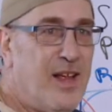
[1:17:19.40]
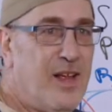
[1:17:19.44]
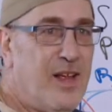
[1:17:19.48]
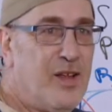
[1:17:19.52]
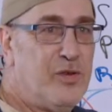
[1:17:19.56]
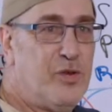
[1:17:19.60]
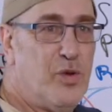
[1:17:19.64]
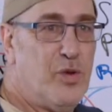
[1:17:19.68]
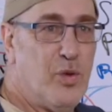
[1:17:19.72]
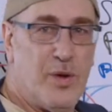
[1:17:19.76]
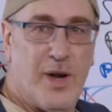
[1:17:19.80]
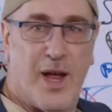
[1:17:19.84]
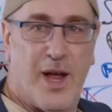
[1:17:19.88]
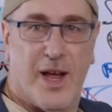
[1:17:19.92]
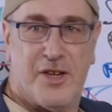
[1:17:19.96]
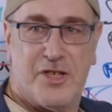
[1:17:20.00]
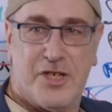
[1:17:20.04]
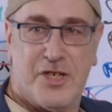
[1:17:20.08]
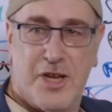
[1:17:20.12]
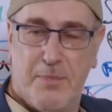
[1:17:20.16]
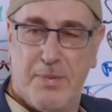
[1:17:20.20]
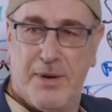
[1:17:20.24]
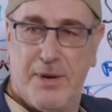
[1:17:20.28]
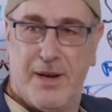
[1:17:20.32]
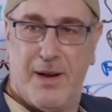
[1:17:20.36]

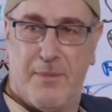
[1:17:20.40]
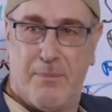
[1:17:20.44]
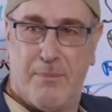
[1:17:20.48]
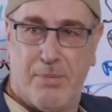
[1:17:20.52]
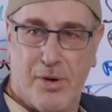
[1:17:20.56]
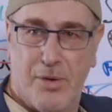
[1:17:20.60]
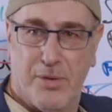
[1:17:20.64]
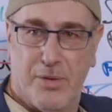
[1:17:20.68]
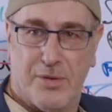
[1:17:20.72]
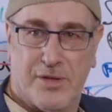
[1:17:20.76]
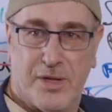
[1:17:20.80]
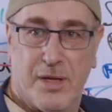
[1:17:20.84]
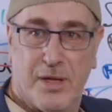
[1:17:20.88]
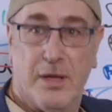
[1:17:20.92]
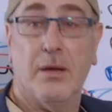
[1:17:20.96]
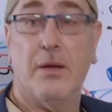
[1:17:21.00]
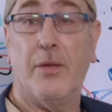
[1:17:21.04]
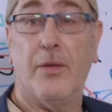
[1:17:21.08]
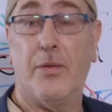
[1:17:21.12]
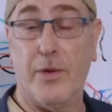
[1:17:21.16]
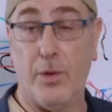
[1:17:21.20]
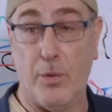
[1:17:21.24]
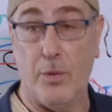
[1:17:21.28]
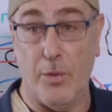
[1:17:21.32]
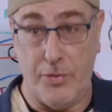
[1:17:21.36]
Dunash ibn Labrut,
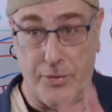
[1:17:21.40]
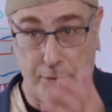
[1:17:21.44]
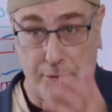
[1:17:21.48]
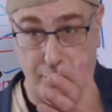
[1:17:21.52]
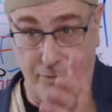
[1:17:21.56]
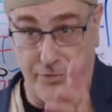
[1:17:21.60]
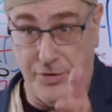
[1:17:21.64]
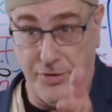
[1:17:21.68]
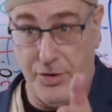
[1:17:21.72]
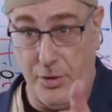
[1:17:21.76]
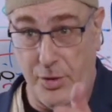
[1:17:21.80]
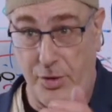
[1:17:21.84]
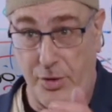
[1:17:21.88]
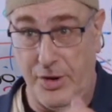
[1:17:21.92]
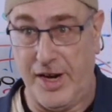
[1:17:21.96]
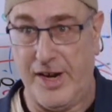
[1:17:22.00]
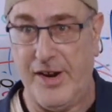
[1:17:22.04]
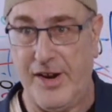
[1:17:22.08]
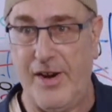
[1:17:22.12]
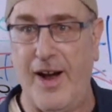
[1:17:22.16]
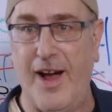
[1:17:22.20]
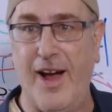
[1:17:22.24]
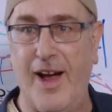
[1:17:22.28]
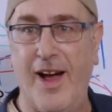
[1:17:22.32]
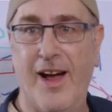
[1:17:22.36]
the author of the Roy
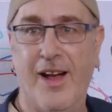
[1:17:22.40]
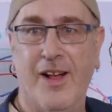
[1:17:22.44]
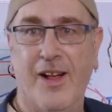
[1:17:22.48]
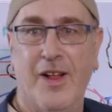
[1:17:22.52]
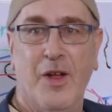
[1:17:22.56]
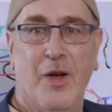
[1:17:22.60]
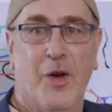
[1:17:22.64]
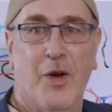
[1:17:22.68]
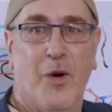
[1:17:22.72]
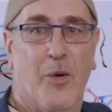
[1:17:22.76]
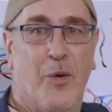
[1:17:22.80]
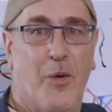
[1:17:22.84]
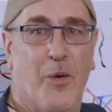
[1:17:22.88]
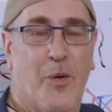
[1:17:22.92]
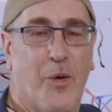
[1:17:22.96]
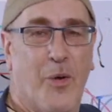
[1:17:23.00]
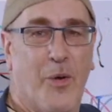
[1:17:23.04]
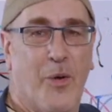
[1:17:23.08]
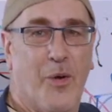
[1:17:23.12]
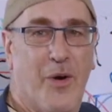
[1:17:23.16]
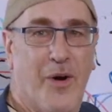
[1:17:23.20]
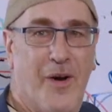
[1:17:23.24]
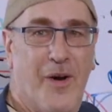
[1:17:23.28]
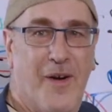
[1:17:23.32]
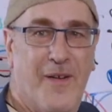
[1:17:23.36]
Ikra,
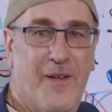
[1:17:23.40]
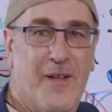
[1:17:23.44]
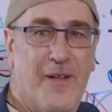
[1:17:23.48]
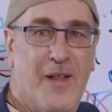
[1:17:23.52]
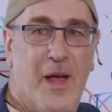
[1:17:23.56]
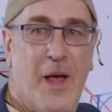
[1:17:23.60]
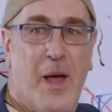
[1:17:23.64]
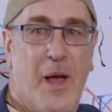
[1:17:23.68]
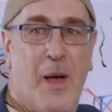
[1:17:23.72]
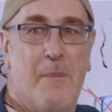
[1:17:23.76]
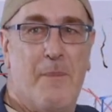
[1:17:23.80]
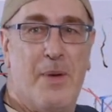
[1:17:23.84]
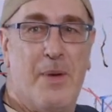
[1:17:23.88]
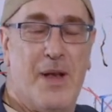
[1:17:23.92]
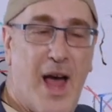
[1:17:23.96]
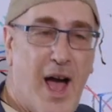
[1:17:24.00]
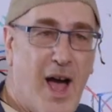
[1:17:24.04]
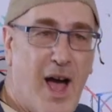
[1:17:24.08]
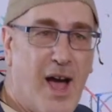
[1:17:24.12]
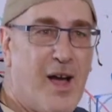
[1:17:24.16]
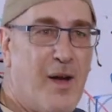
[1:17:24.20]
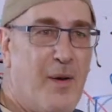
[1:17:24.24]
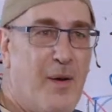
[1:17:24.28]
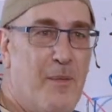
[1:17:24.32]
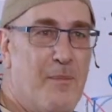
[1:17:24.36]
or
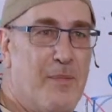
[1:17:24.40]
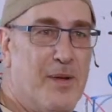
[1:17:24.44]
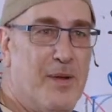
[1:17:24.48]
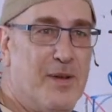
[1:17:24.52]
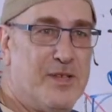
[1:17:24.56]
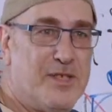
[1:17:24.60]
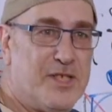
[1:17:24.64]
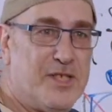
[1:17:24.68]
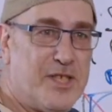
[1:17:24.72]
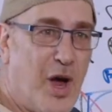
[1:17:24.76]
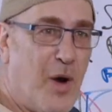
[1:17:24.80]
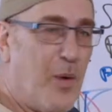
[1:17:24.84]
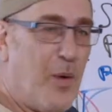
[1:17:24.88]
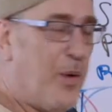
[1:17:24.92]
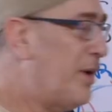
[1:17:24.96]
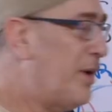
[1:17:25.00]
Menachem and so